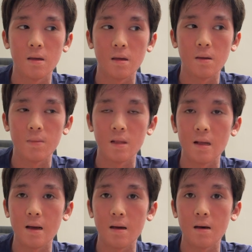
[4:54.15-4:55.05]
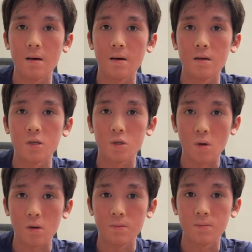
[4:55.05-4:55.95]
himalaya
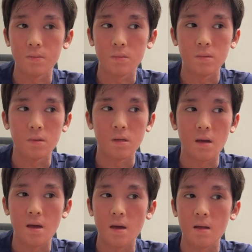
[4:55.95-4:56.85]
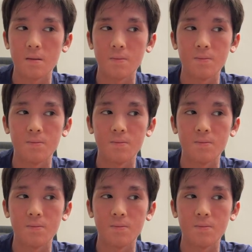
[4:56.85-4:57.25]
salt and